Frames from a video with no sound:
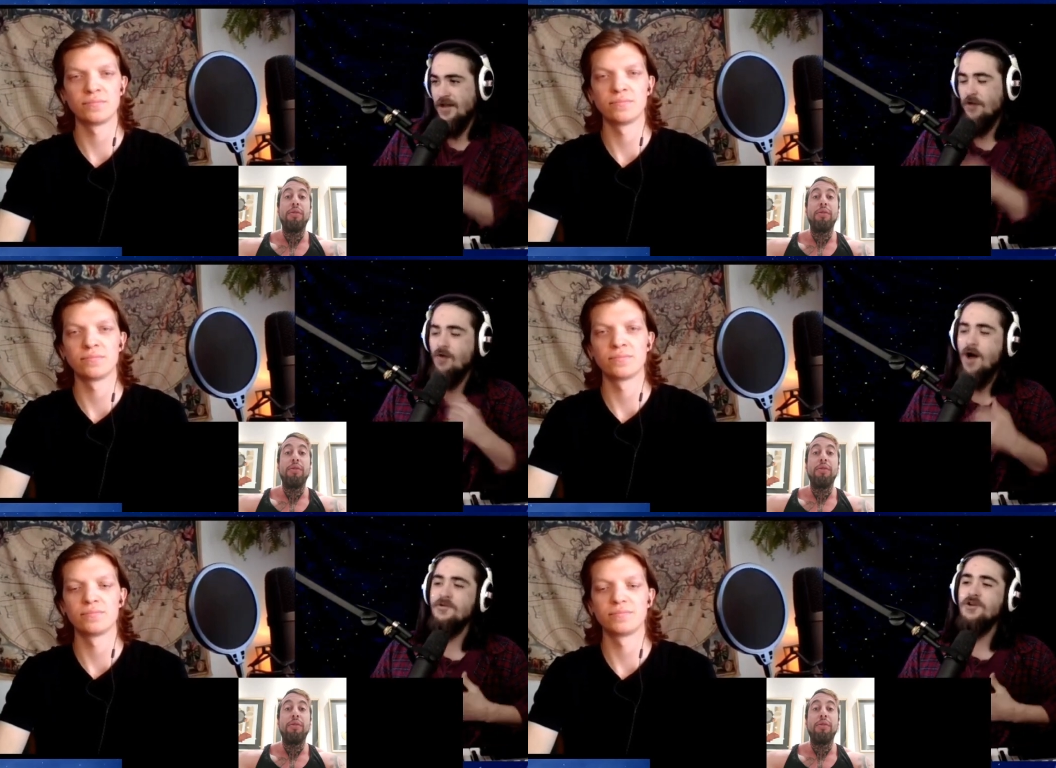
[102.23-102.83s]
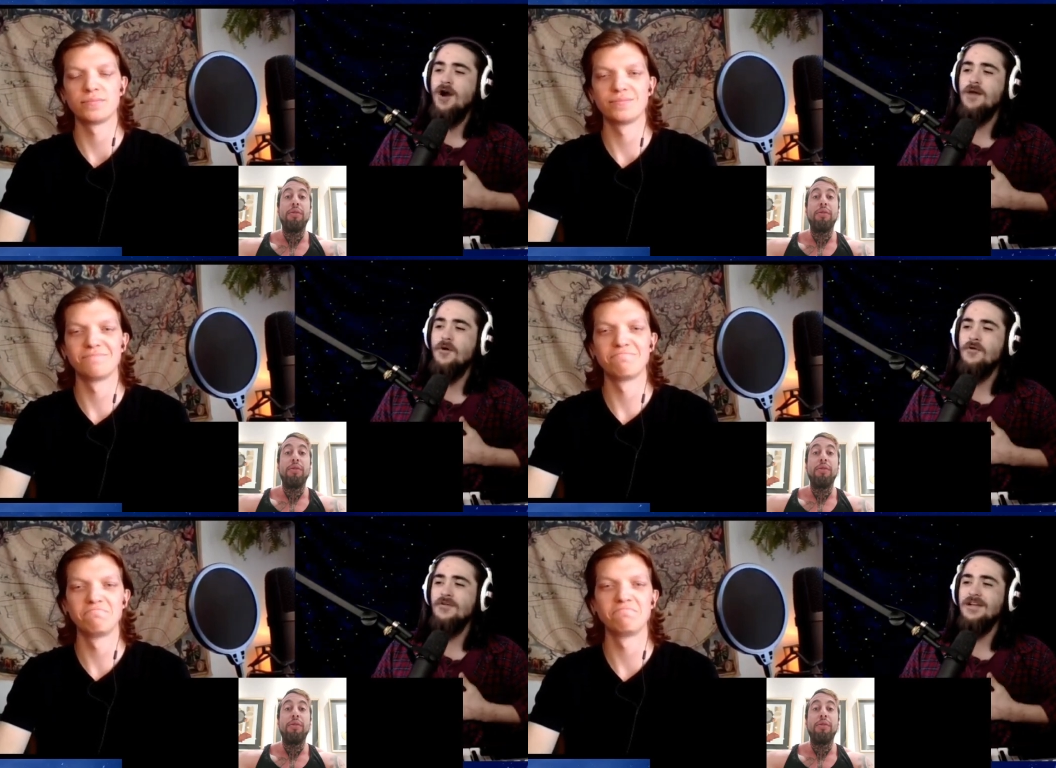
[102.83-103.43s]
Speaker 1: Robert
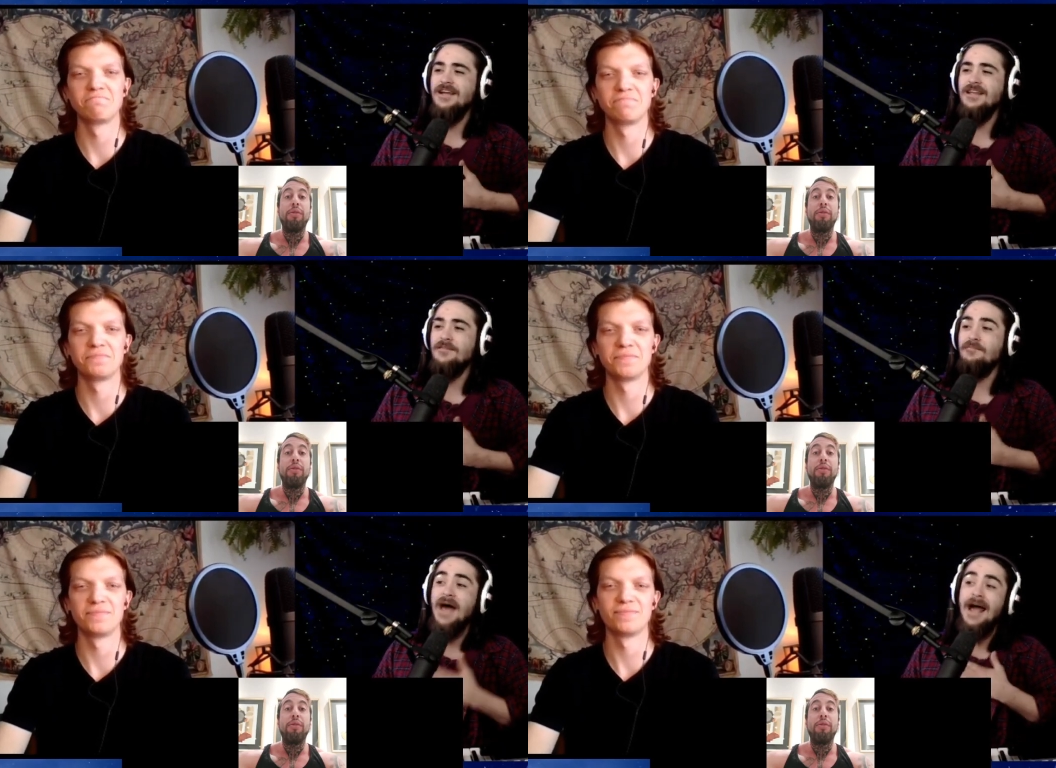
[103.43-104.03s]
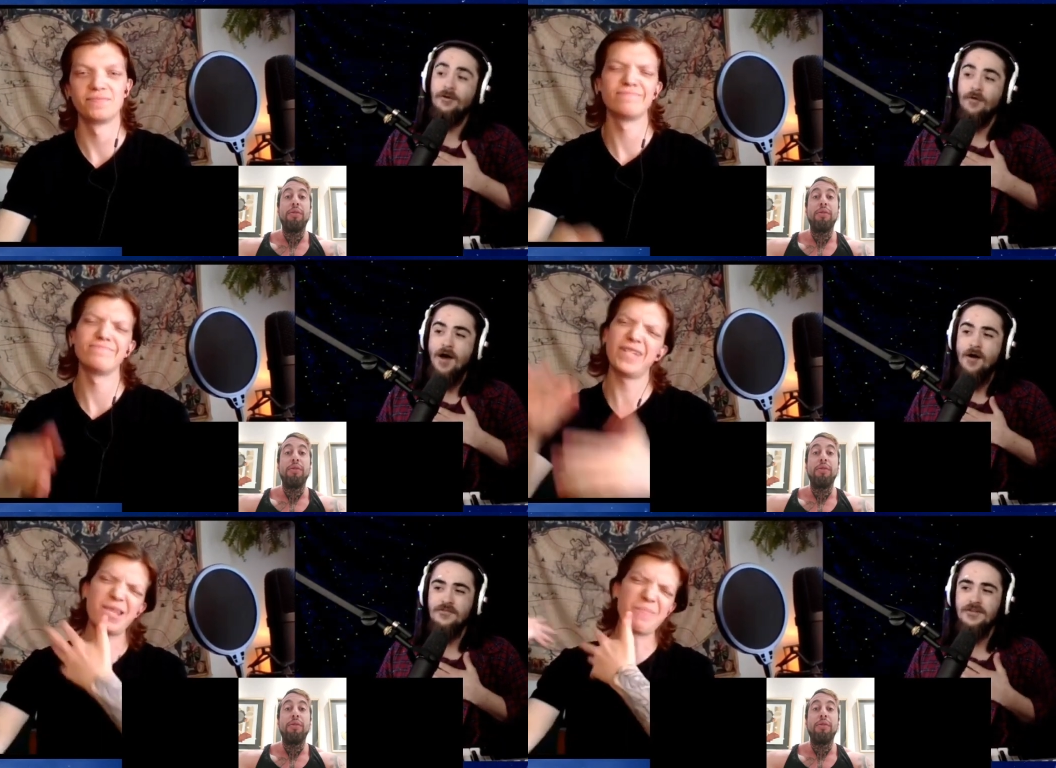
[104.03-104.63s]
Carbone in the
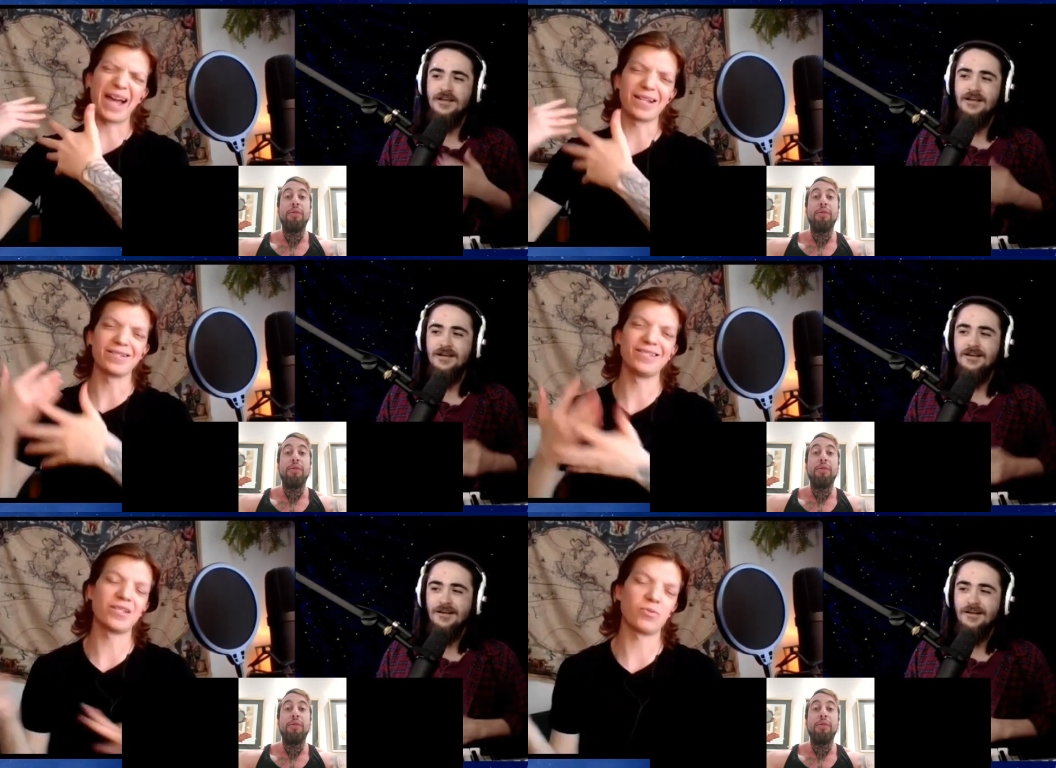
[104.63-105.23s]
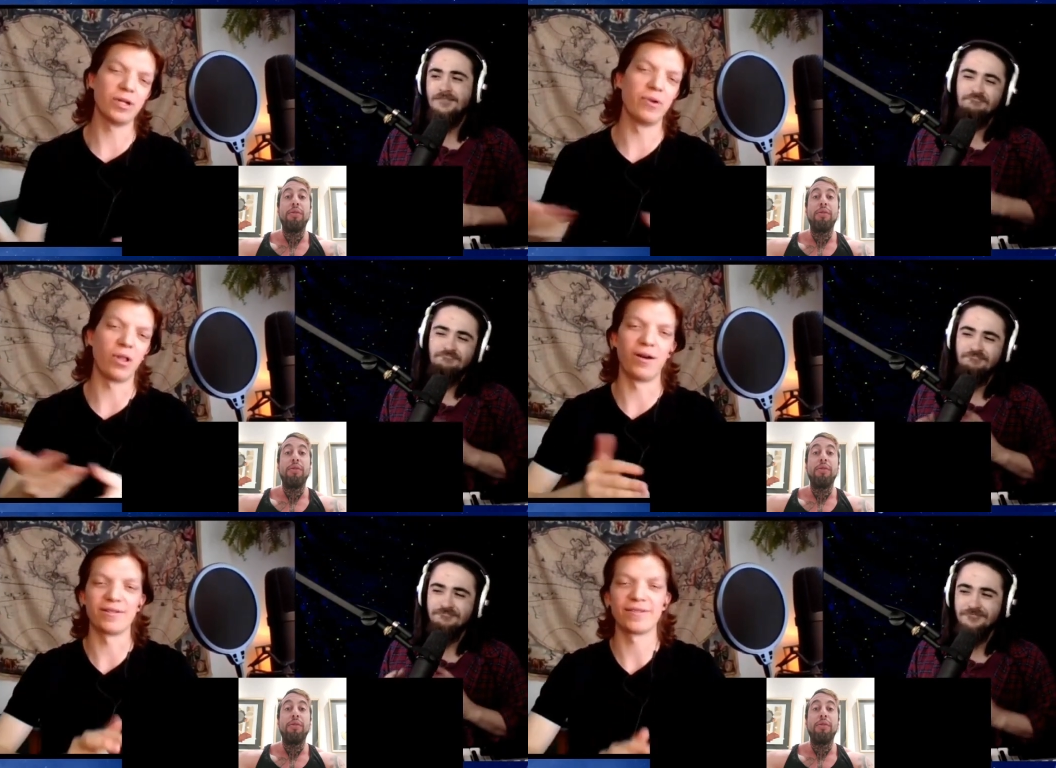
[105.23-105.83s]
background. In the back.
Speaker 2: That's where he
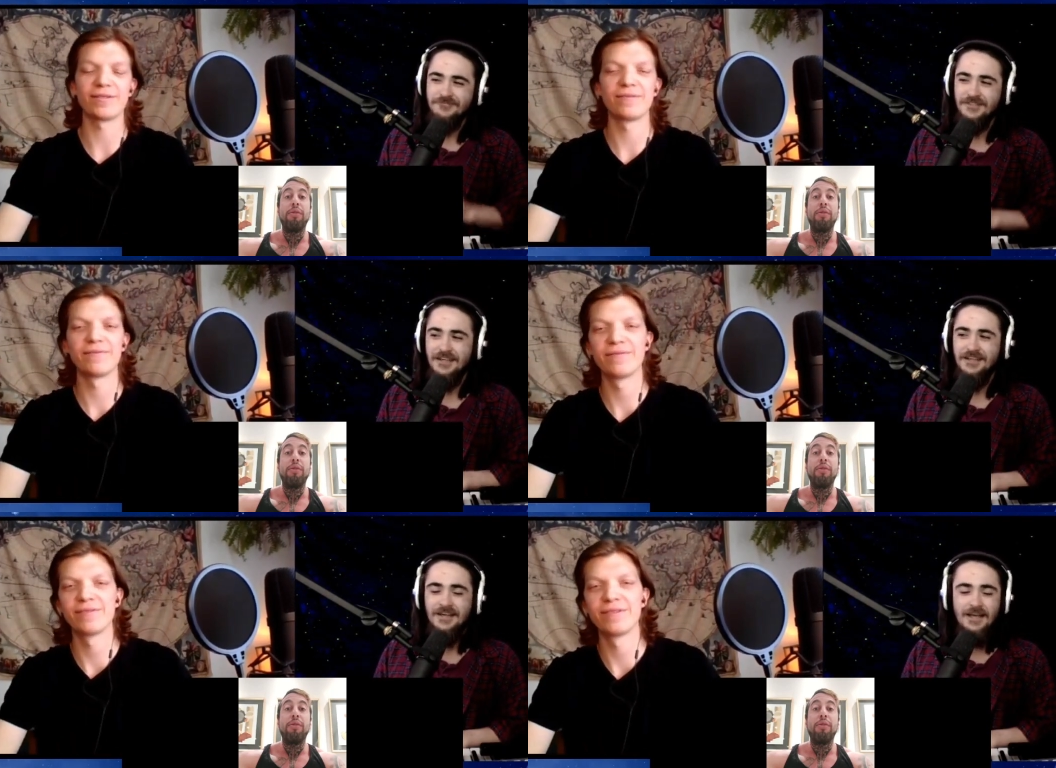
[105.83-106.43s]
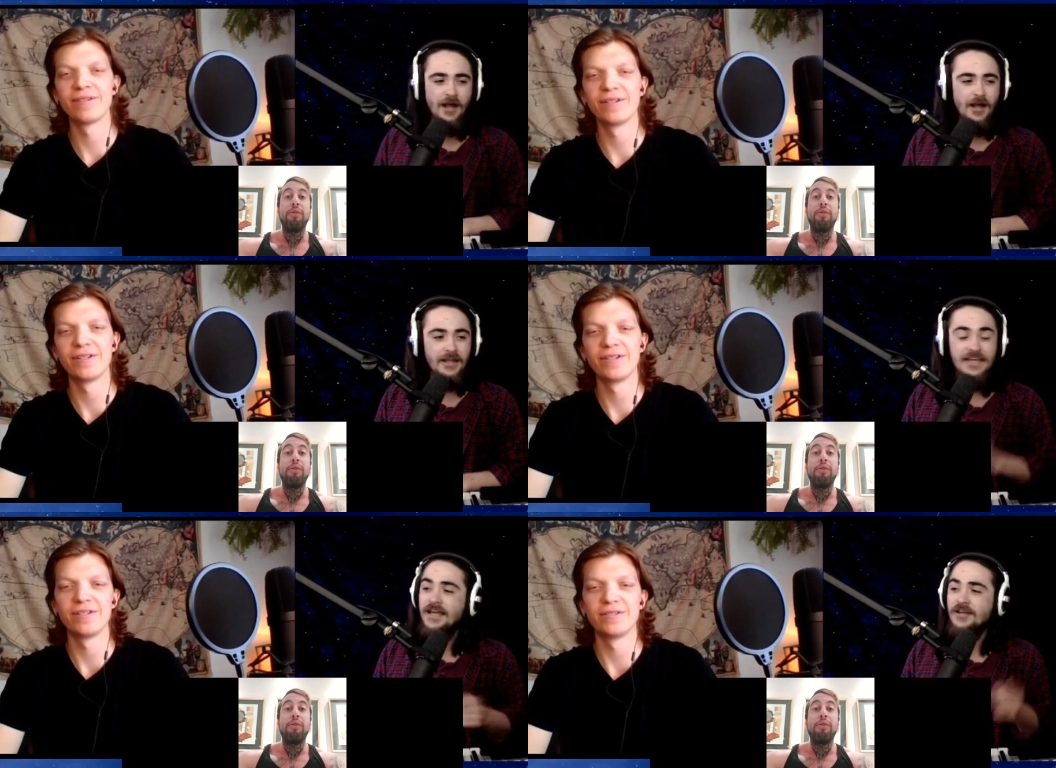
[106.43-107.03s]
belongs. Yeah
Speaker 1: uh,
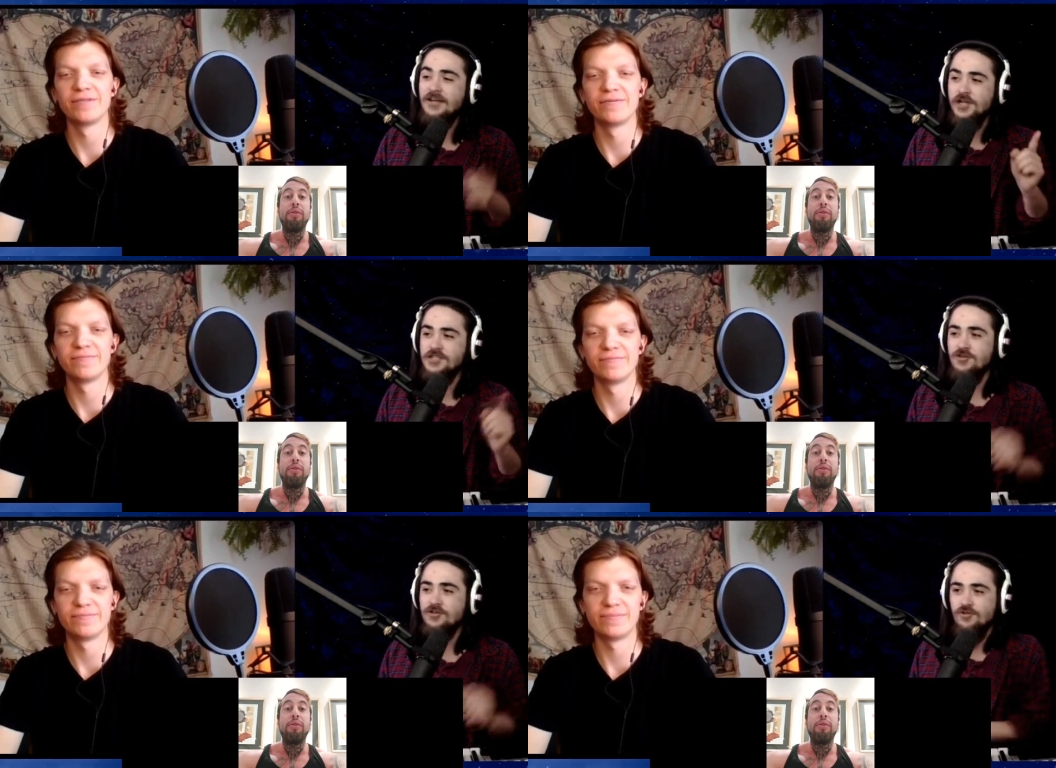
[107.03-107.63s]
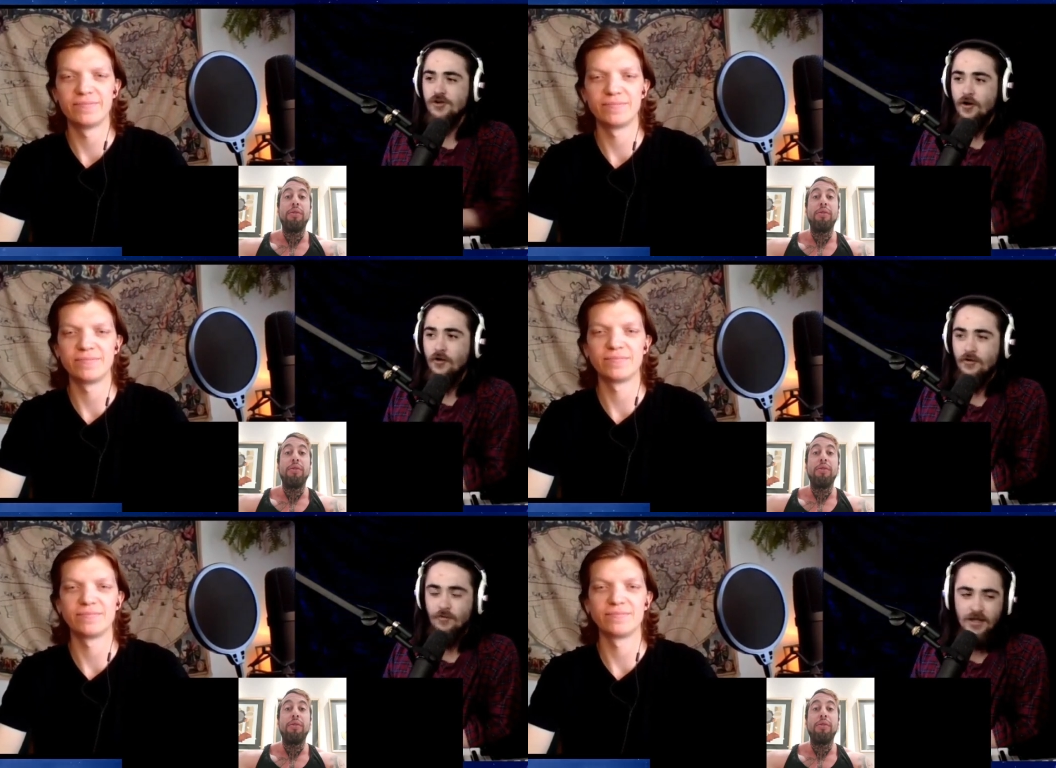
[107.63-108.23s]
kicking Justin
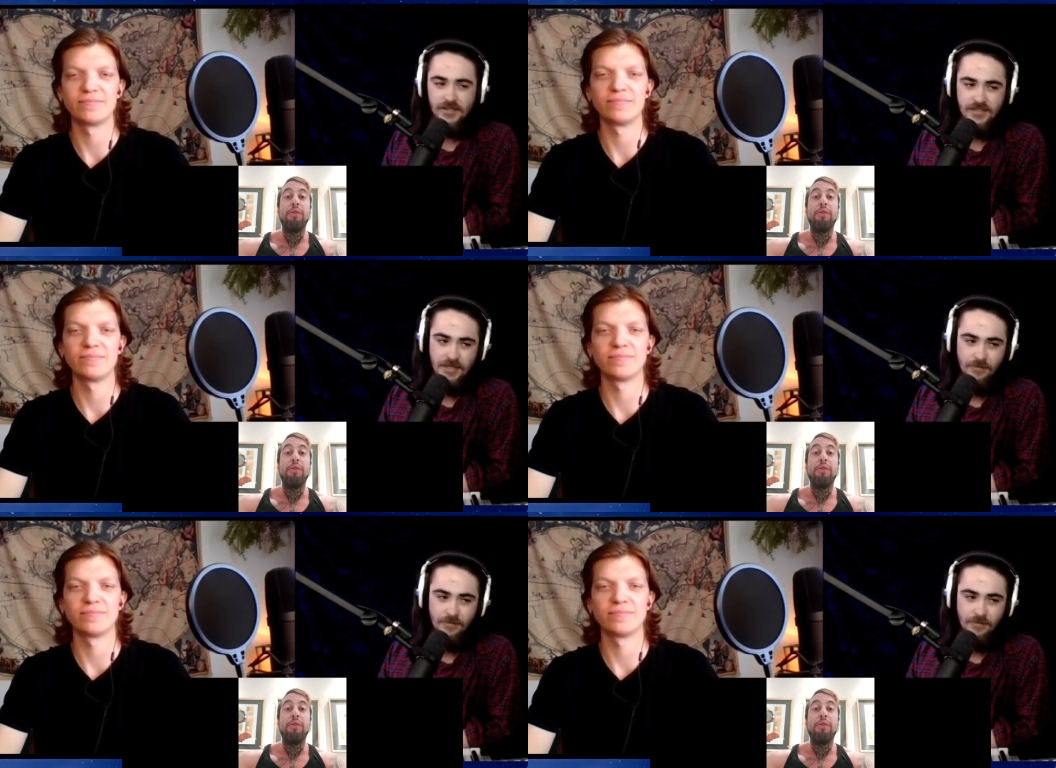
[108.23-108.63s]
Trudeau while he's at the